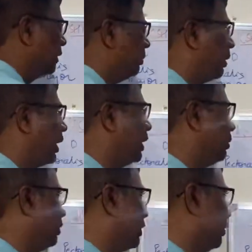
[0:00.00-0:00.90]

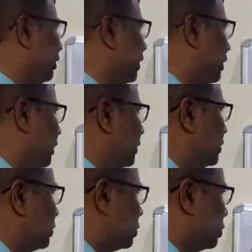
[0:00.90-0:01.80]
bilaminar way.
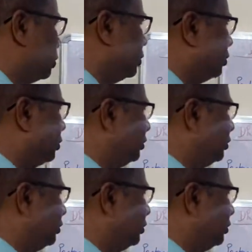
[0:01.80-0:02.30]
So